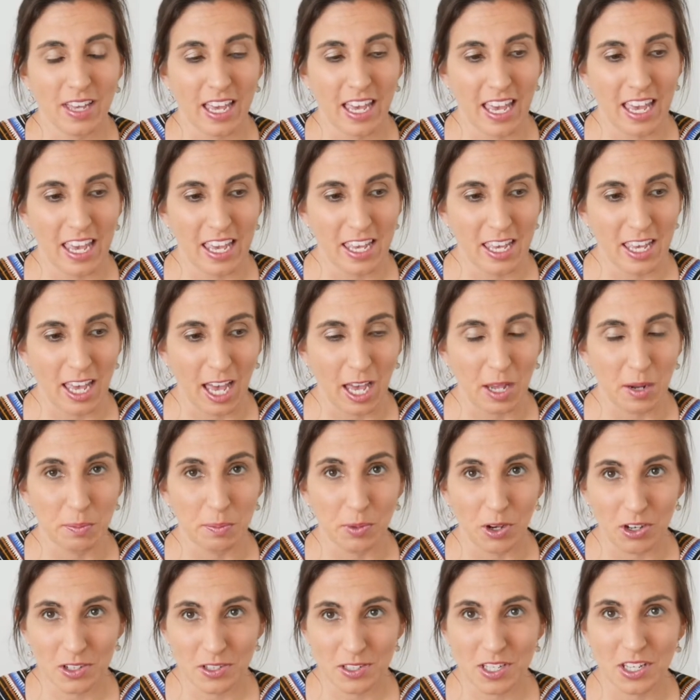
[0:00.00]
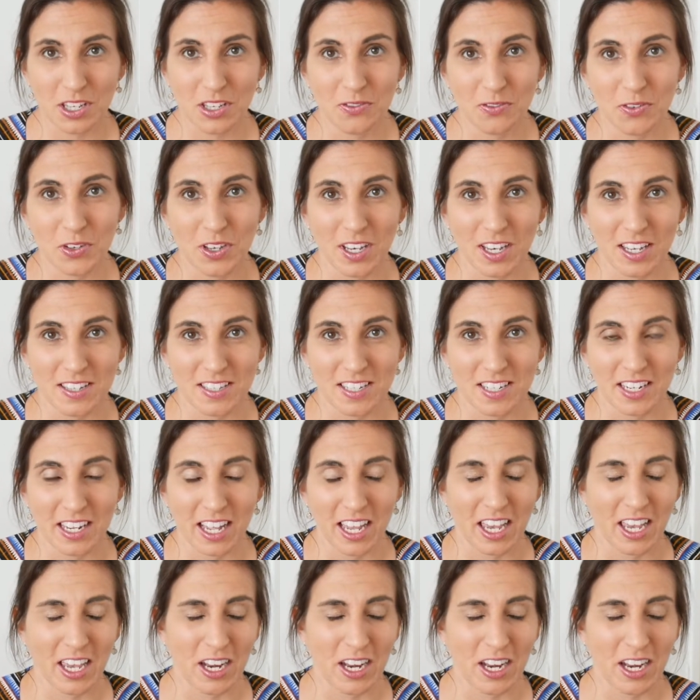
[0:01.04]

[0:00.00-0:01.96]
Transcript: a unboxing for you guys today,